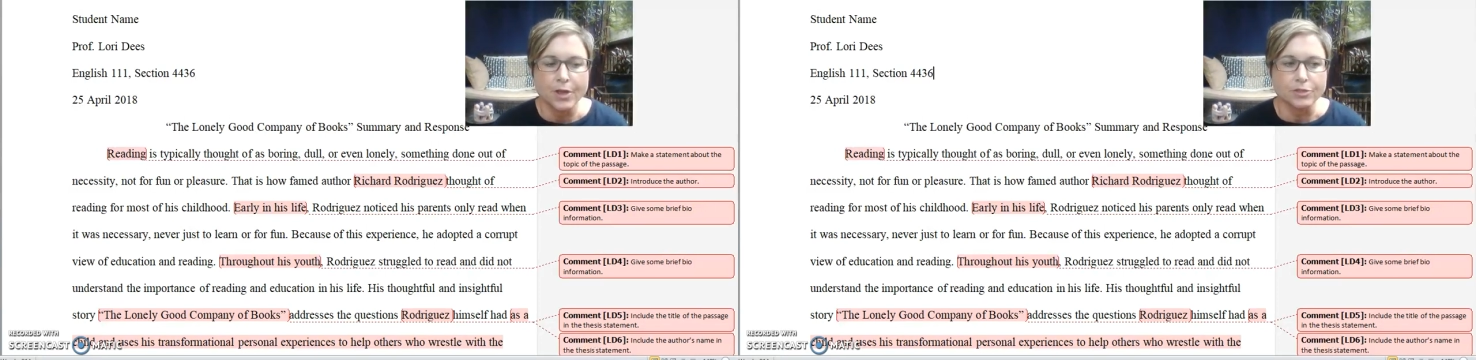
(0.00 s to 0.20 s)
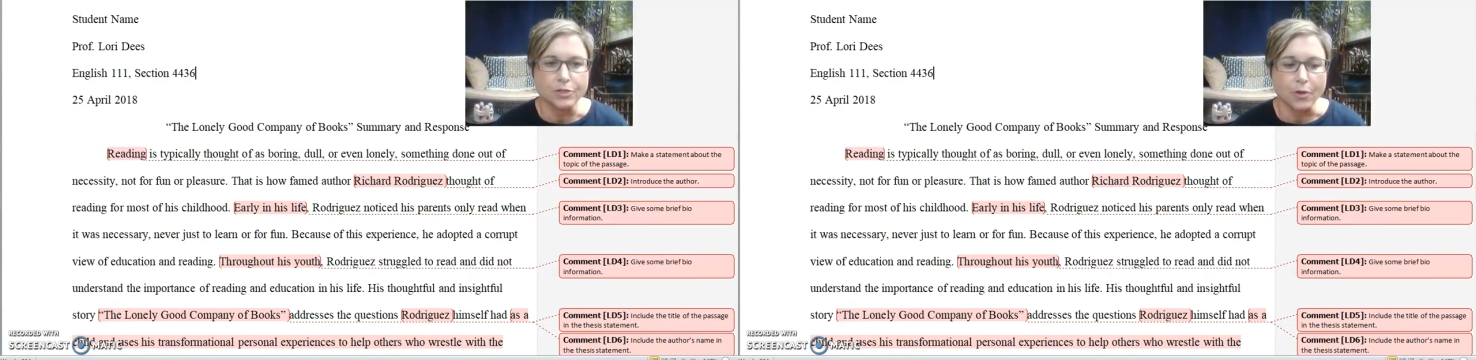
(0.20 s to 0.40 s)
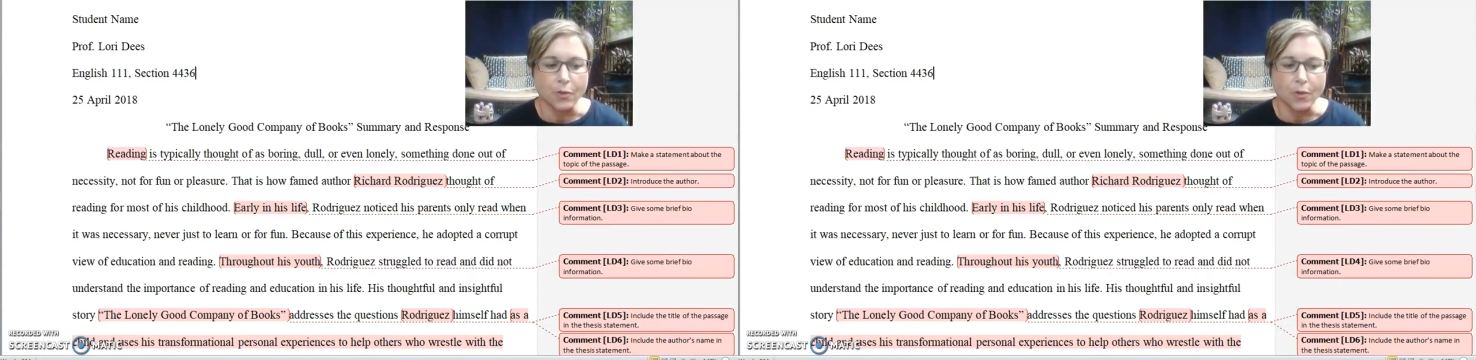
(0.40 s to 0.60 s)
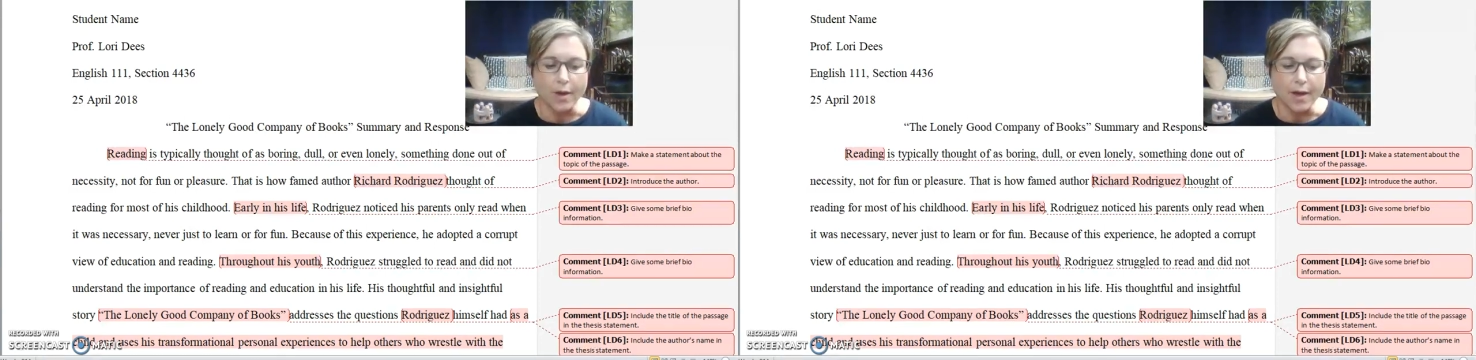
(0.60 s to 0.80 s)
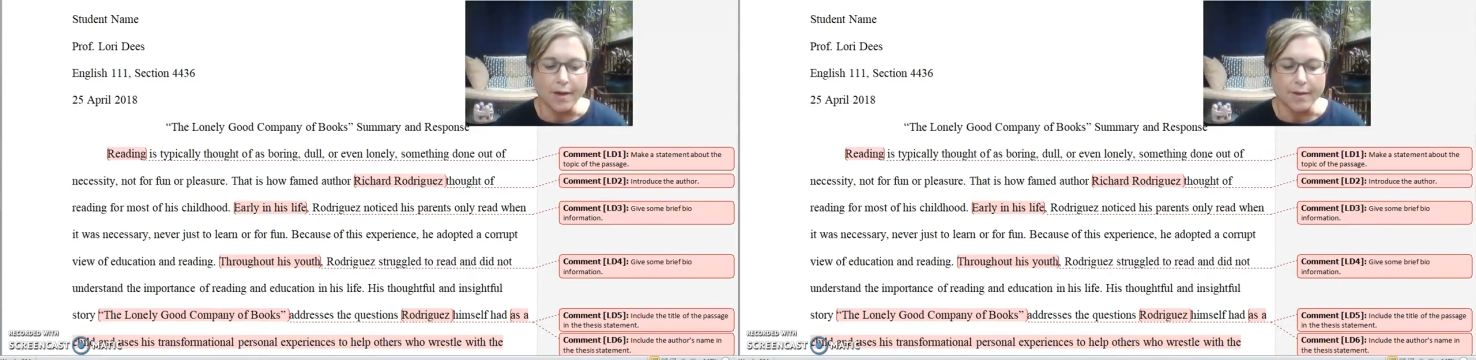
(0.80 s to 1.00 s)
So
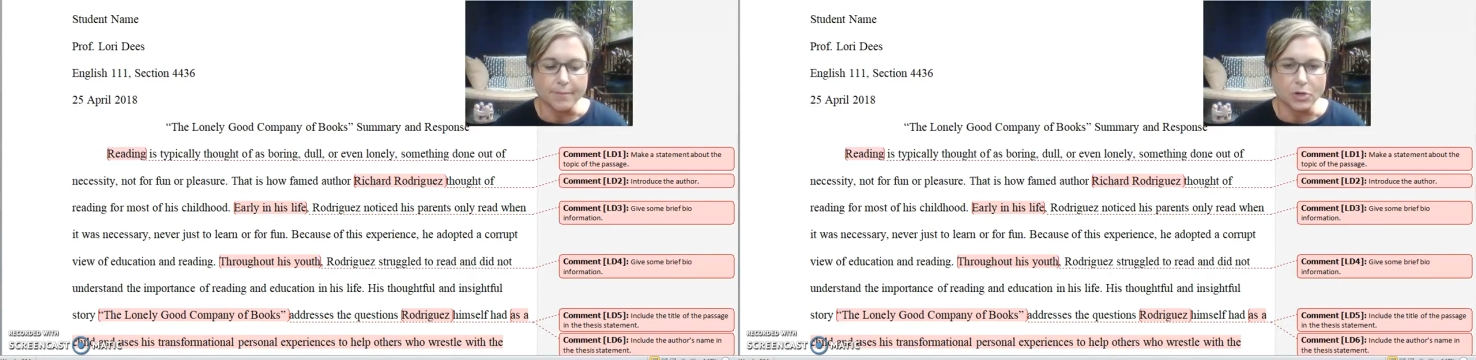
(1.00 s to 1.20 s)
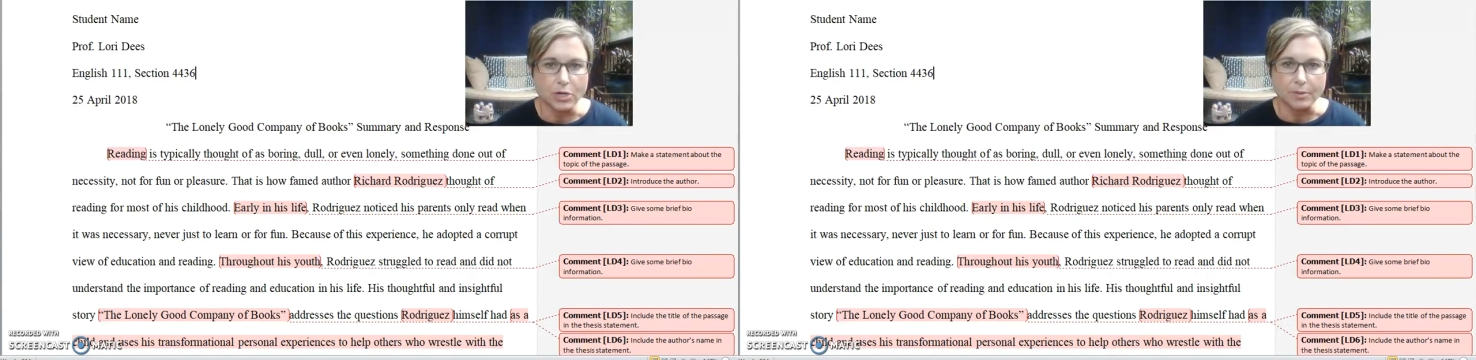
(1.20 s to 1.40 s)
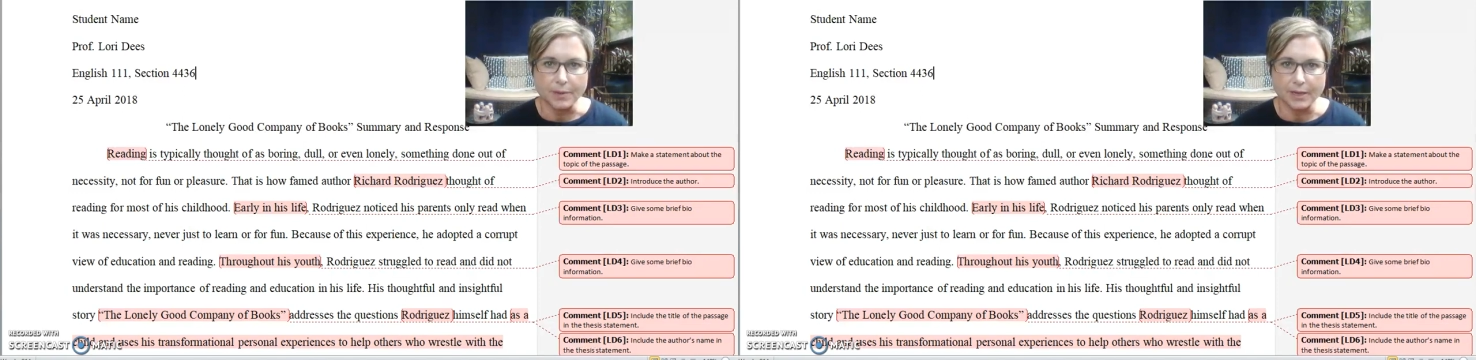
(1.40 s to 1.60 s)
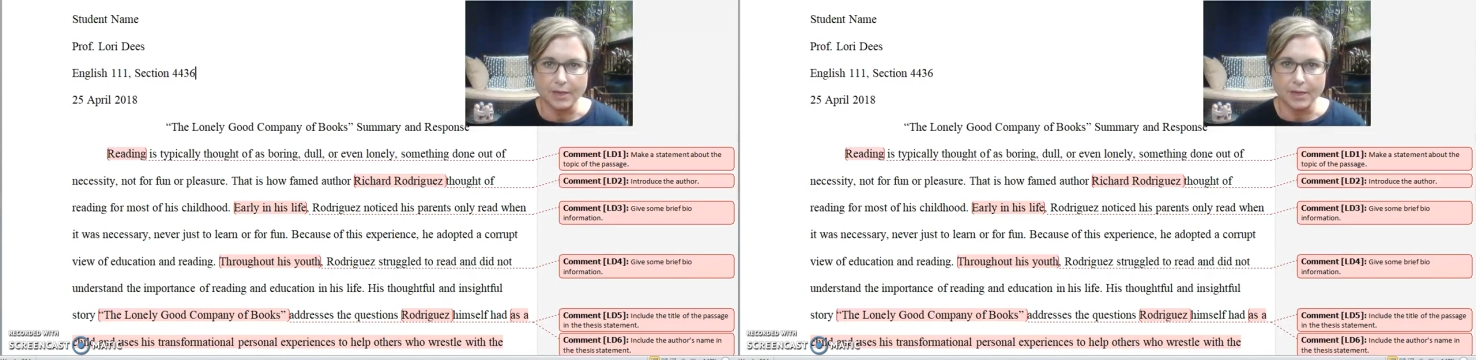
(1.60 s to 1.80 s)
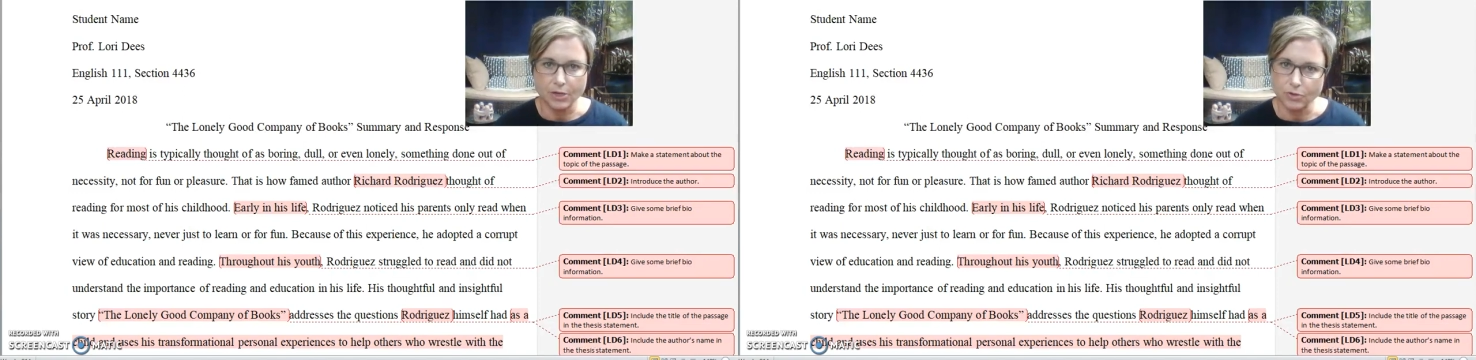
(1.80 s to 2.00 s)
you're going to
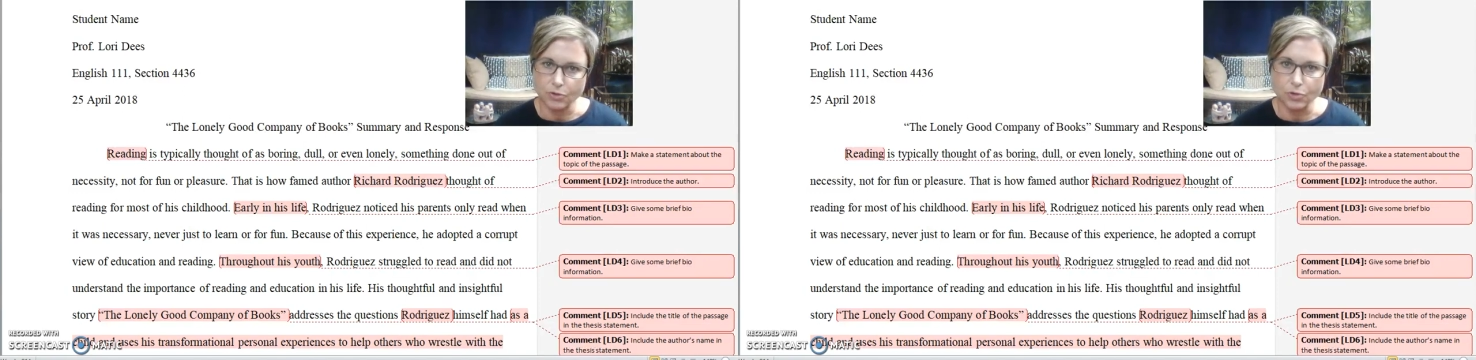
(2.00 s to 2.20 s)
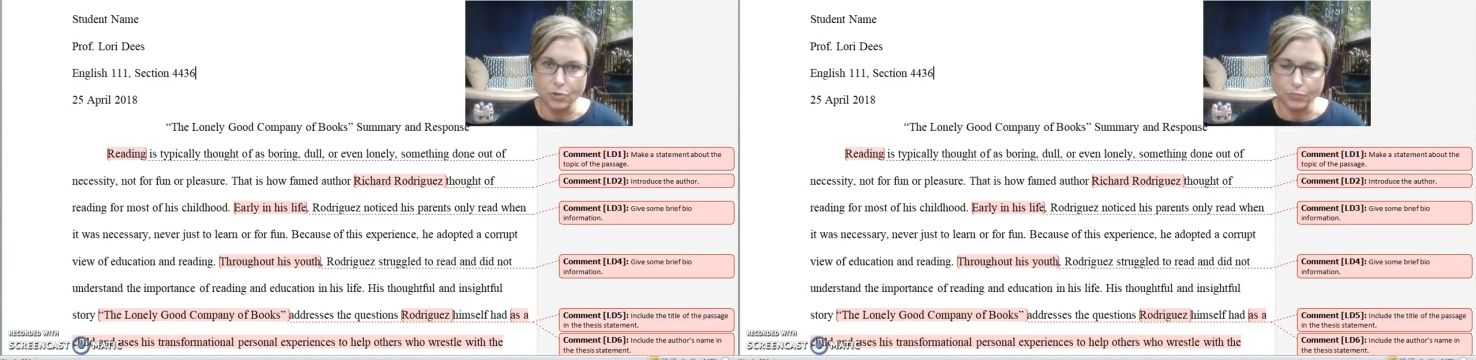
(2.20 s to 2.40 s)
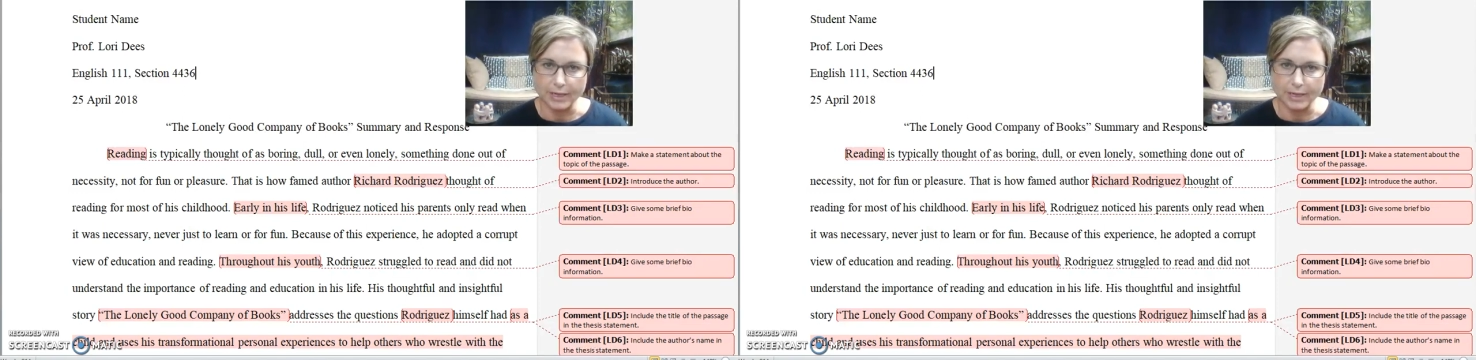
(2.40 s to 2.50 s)
pick a new